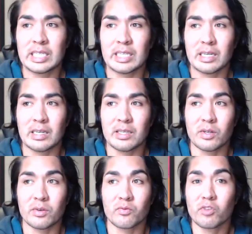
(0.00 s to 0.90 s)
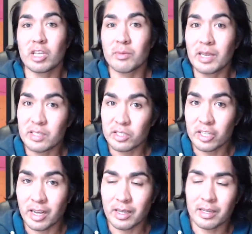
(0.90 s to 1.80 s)
uh, you know, really amazing
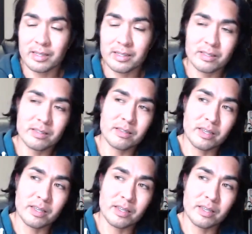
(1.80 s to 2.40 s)
jackets.